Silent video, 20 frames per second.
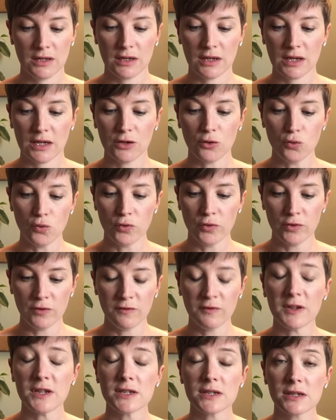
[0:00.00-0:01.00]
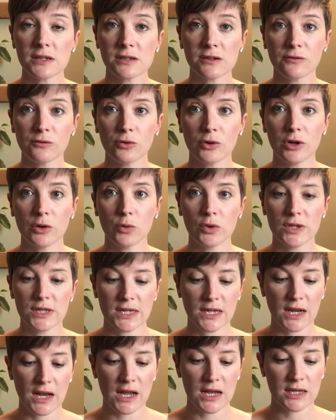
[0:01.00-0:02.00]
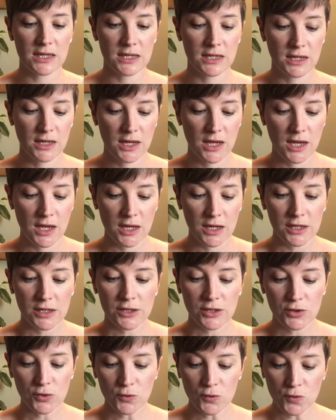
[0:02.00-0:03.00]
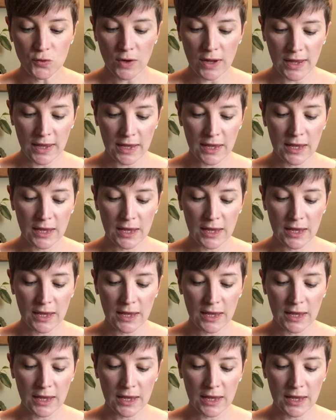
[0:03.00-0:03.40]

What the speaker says: I go through phases of what I want to knit. So